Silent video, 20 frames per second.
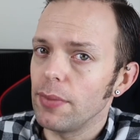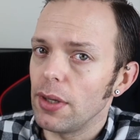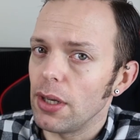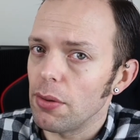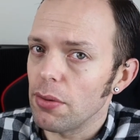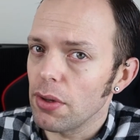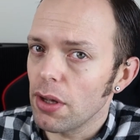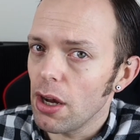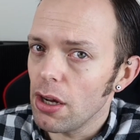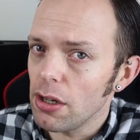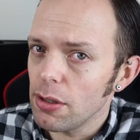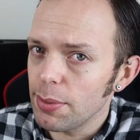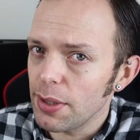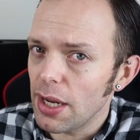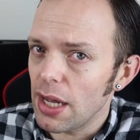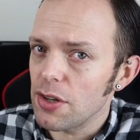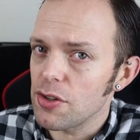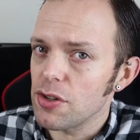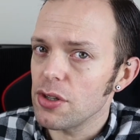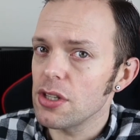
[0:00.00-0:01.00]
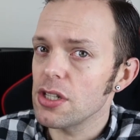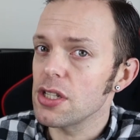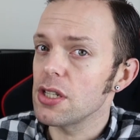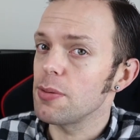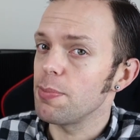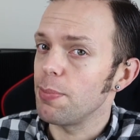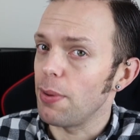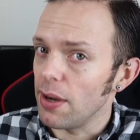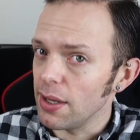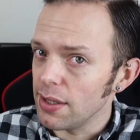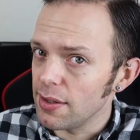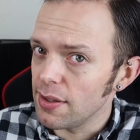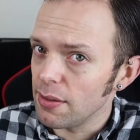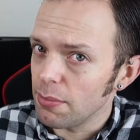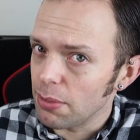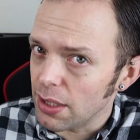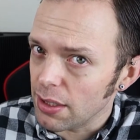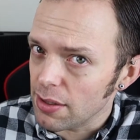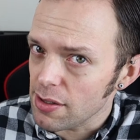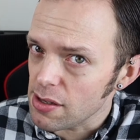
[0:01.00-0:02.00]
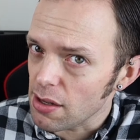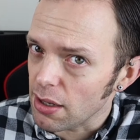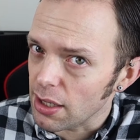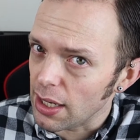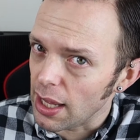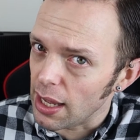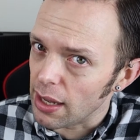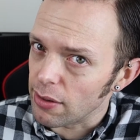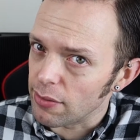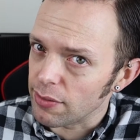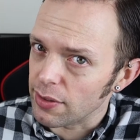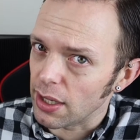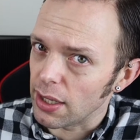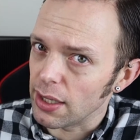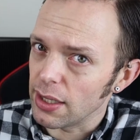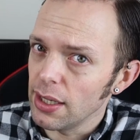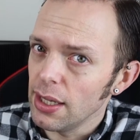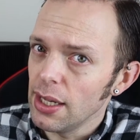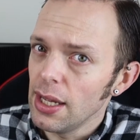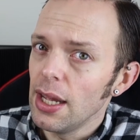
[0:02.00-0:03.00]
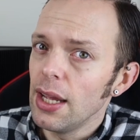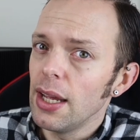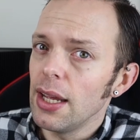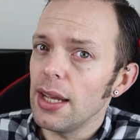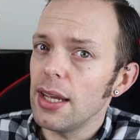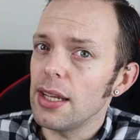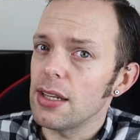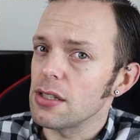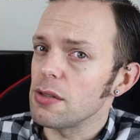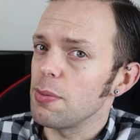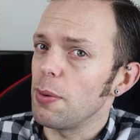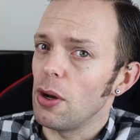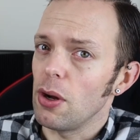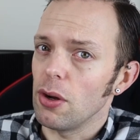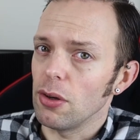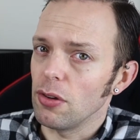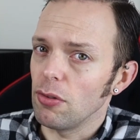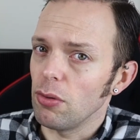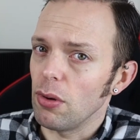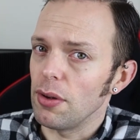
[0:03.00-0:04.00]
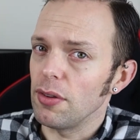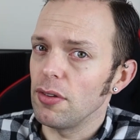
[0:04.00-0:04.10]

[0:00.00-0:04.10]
You know, the carbonation, despite it being slightly out of date, is spot on as well.